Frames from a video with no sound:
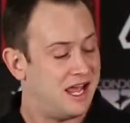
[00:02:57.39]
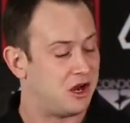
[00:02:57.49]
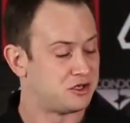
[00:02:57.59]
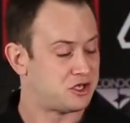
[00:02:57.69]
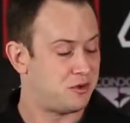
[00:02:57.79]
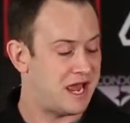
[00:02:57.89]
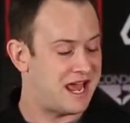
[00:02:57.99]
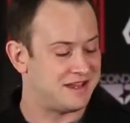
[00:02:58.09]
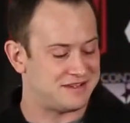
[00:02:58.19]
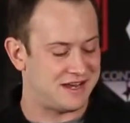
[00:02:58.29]
It also
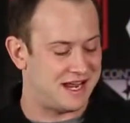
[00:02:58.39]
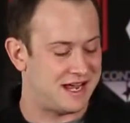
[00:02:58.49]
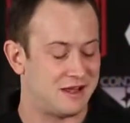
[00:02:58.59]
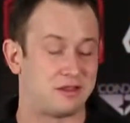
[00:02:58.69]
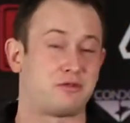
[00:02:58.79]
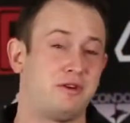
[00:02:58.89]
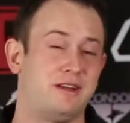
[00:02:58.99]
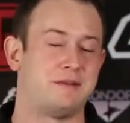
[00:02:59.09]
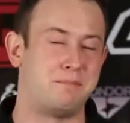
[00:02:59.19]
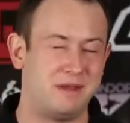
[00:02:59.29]
has the
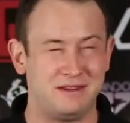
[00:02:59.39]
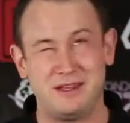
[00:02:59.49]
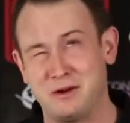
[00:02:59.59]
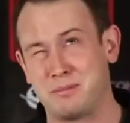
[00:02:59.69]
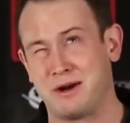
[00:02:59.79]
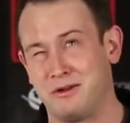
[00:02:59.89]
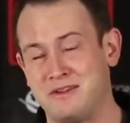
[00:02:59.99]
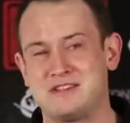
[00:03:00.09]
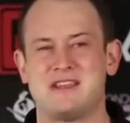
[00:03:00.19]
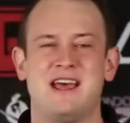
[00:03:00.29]
inner barrel
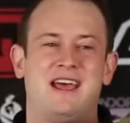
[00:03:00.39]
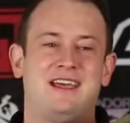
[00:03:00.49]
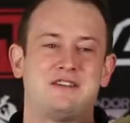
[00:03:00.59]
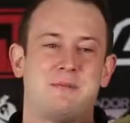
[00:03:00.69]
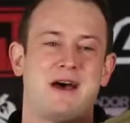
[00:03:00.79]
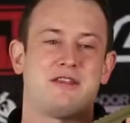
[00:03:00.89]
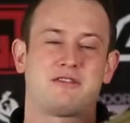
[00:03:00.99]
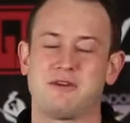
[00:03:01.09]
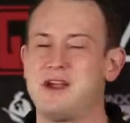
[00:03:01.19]
in this is about